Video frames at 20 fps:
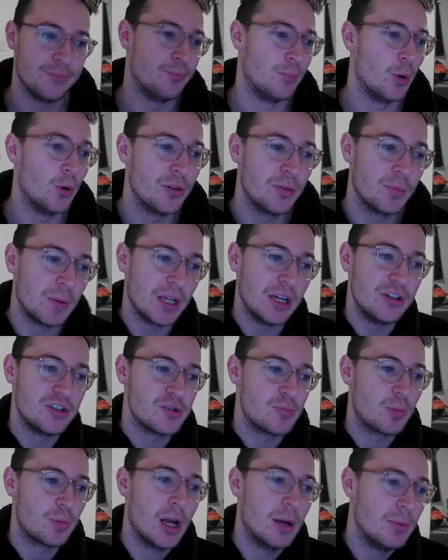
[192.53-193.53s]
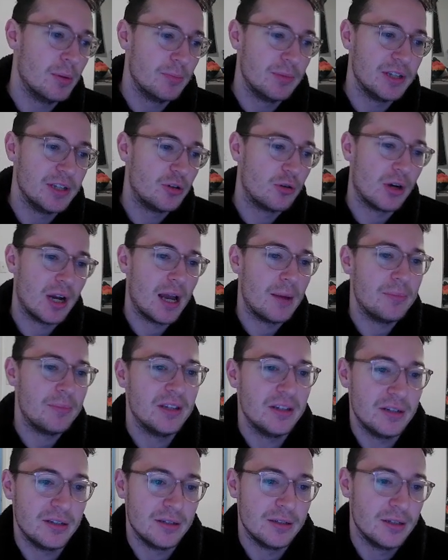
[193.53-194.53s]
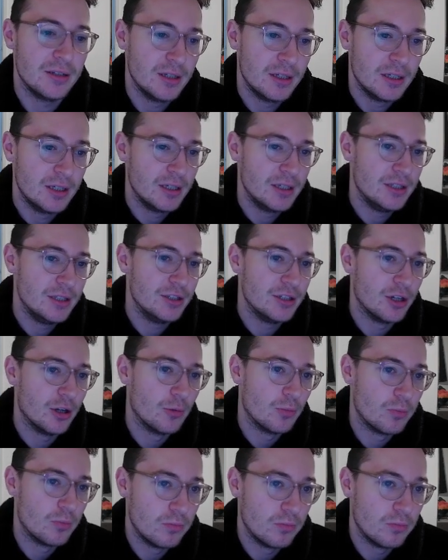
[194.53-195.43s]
Both players probably grabbing, you know,